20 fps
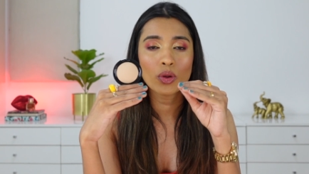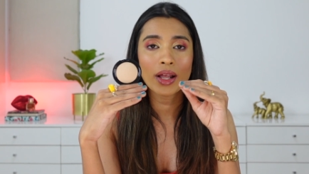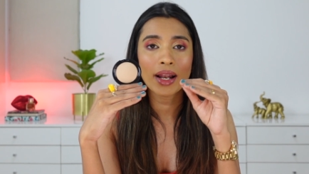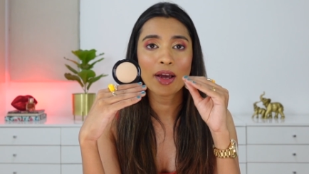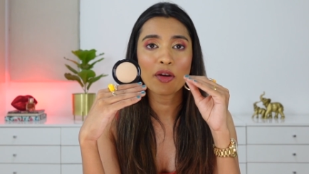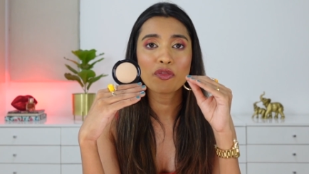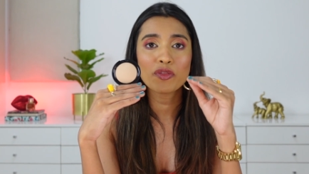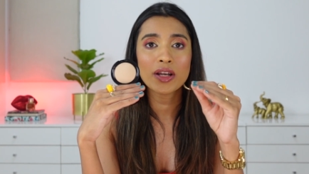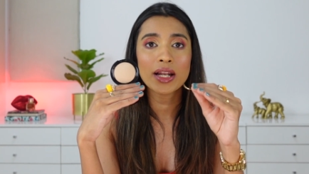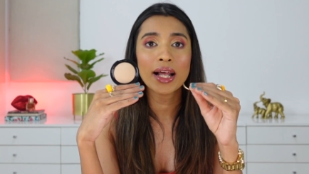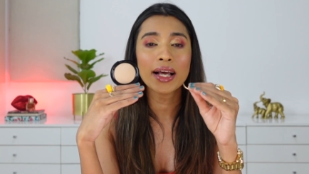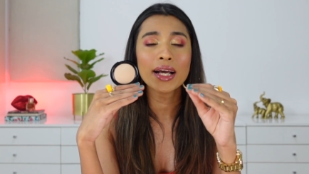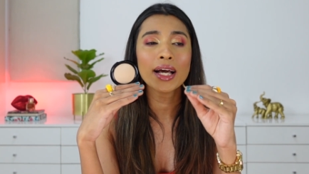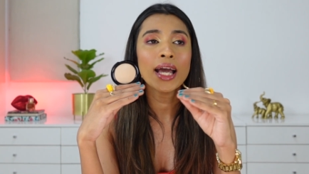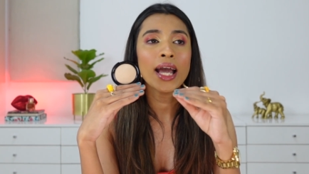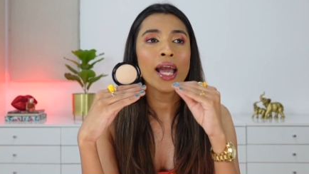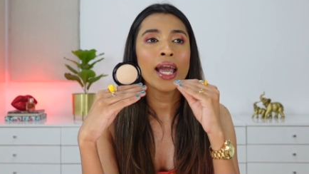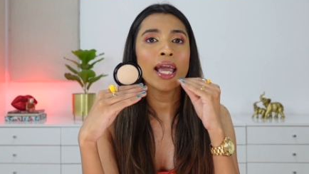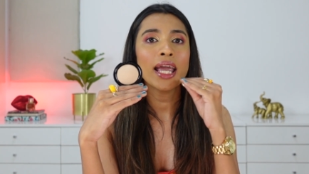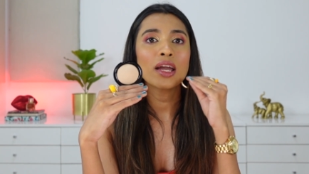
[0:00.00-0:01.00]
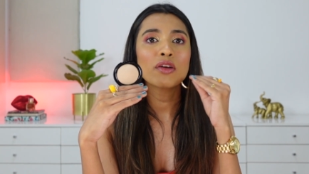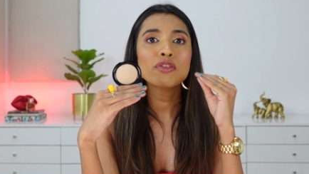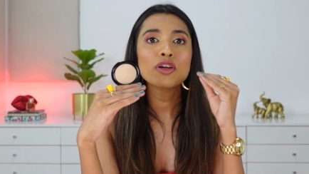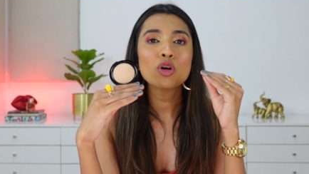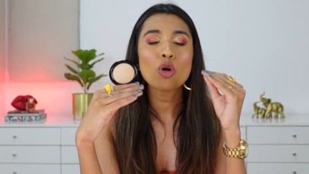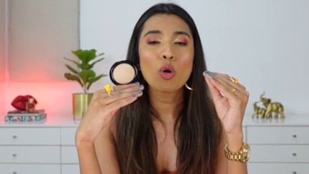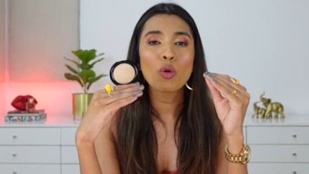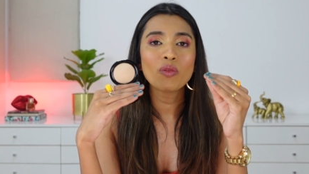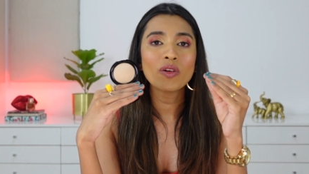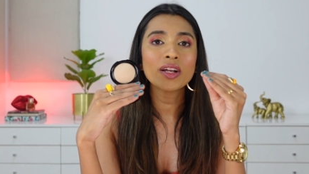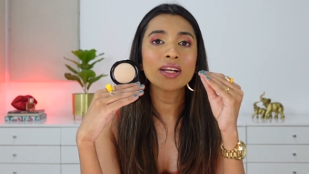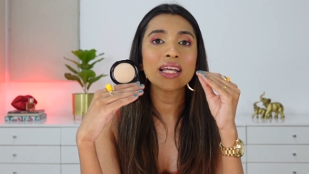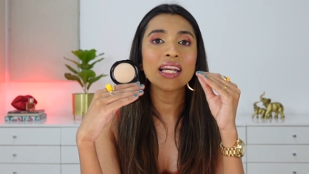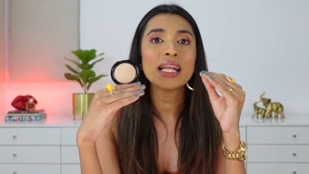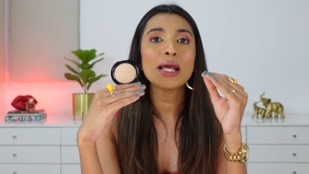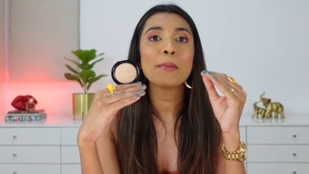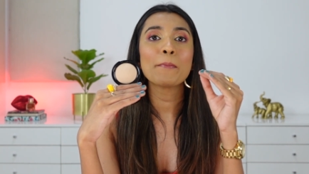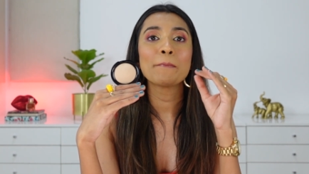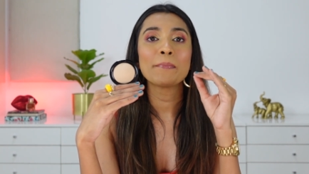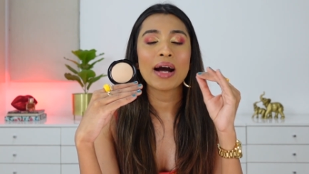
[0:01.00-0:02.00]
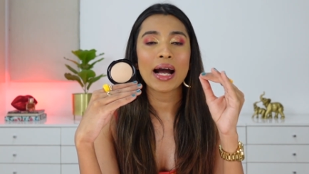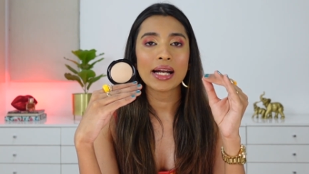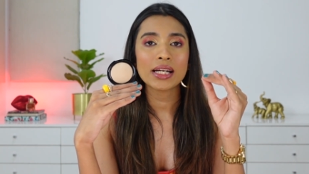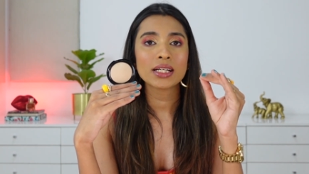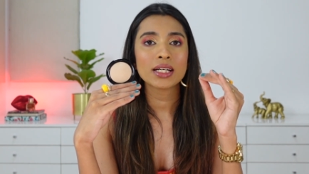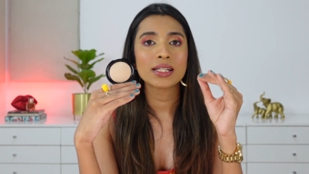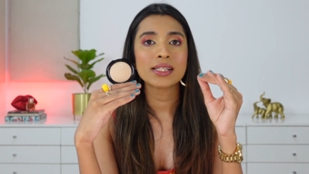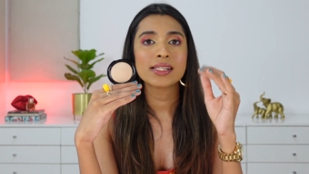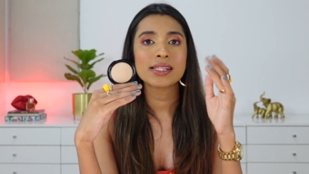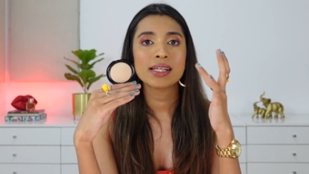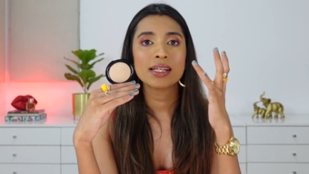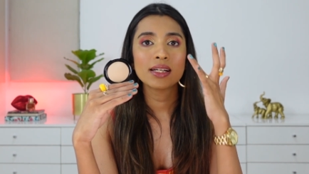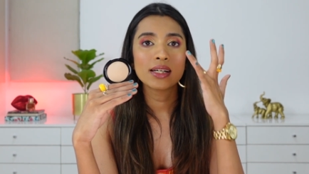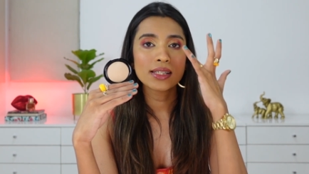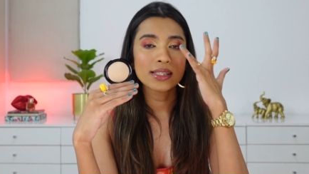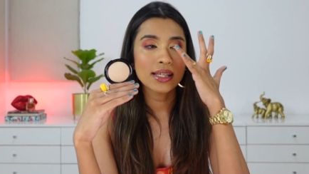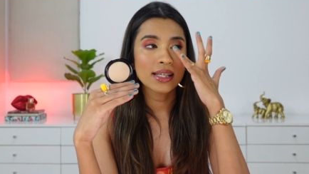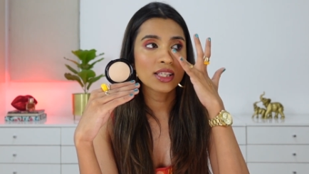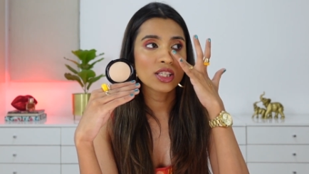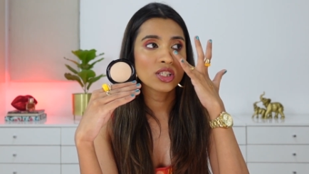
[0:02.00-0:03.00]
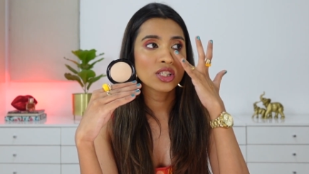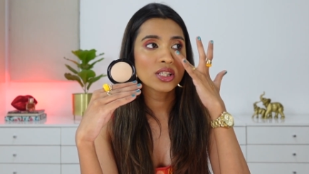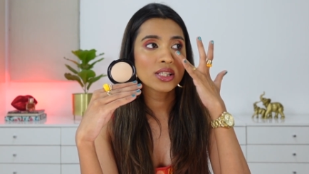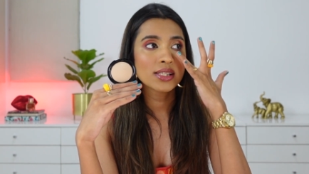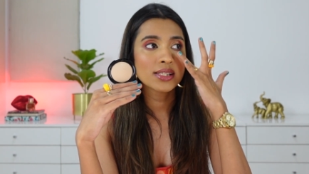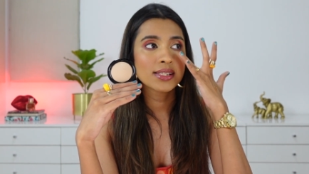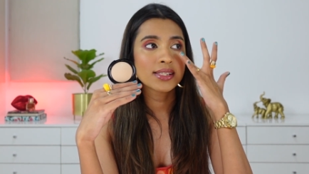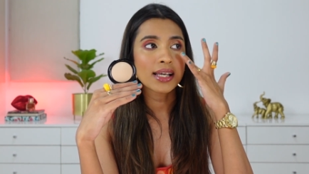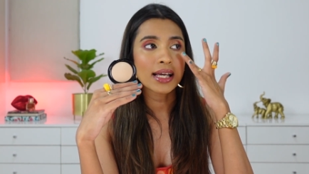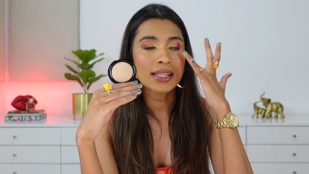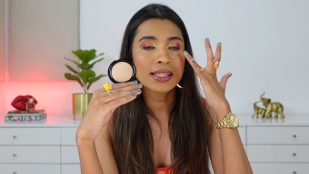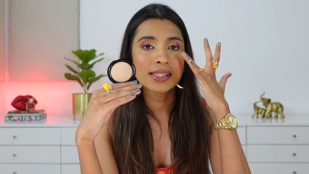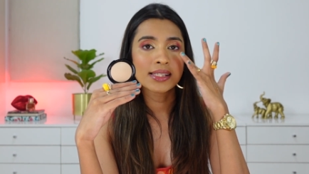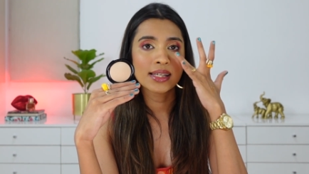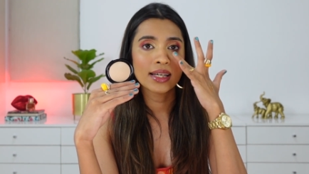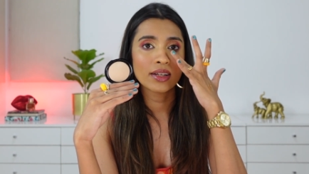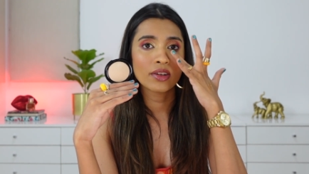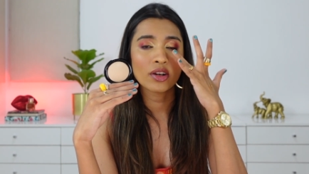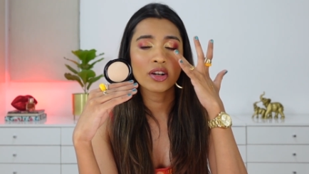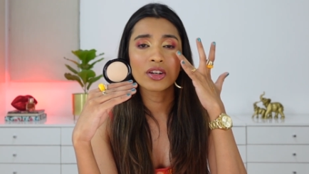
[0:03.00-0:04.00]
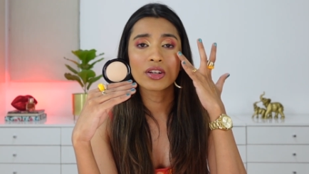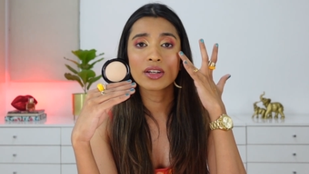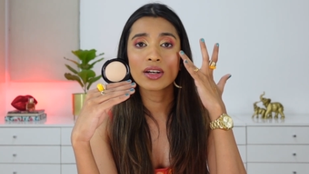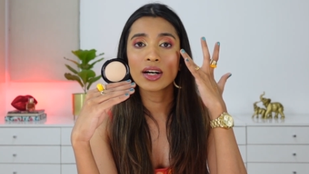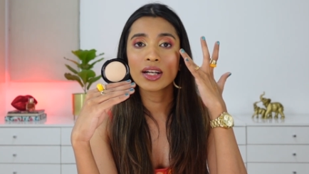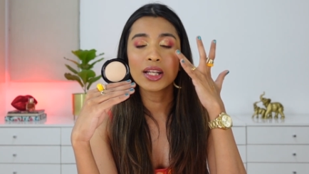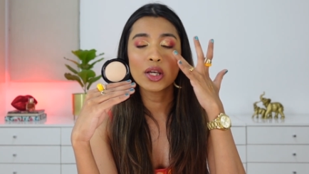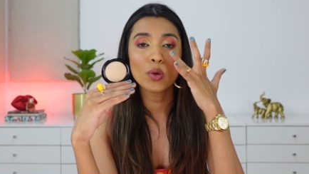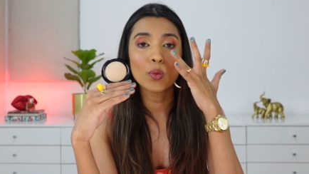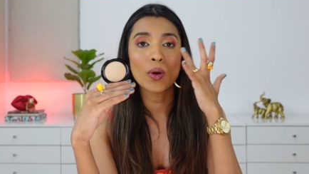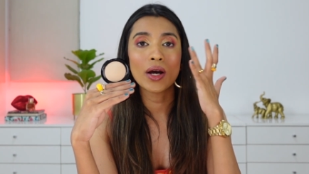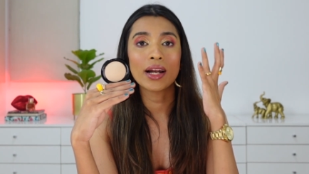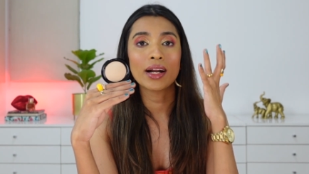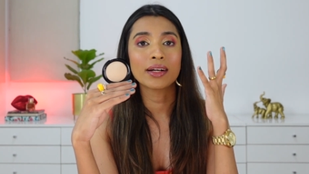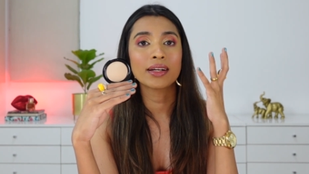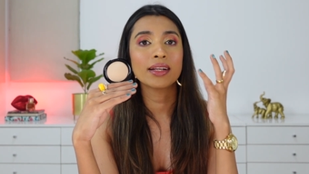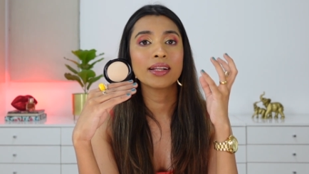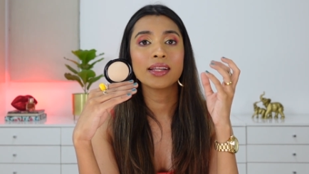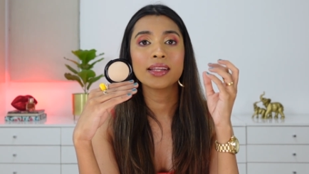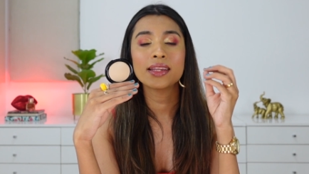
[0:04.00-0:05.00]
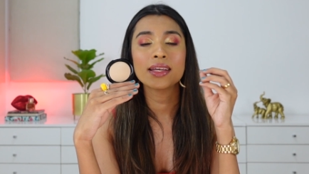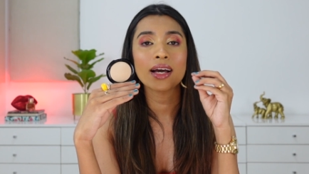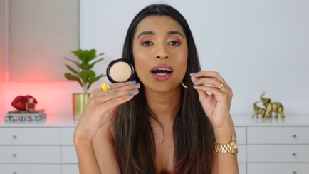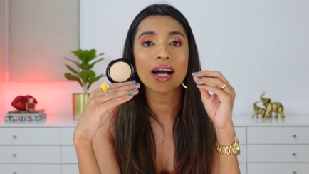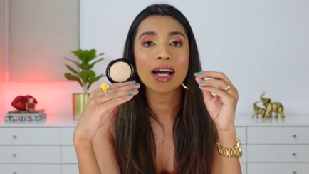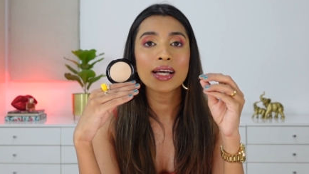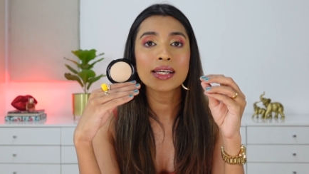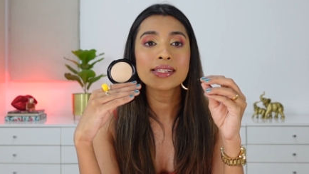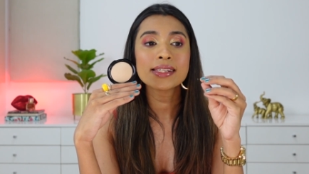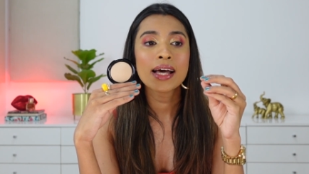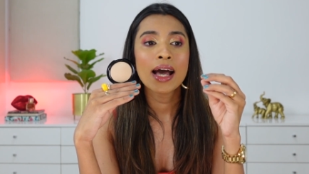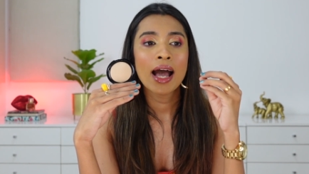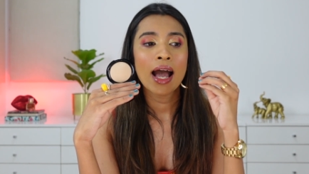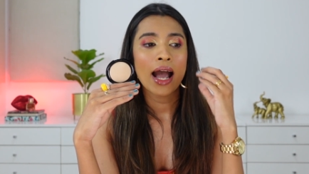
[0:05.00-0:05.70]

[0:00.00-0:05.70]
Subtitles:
and I feel like even over really matte concealers, it just sets it really well underneath the eyes,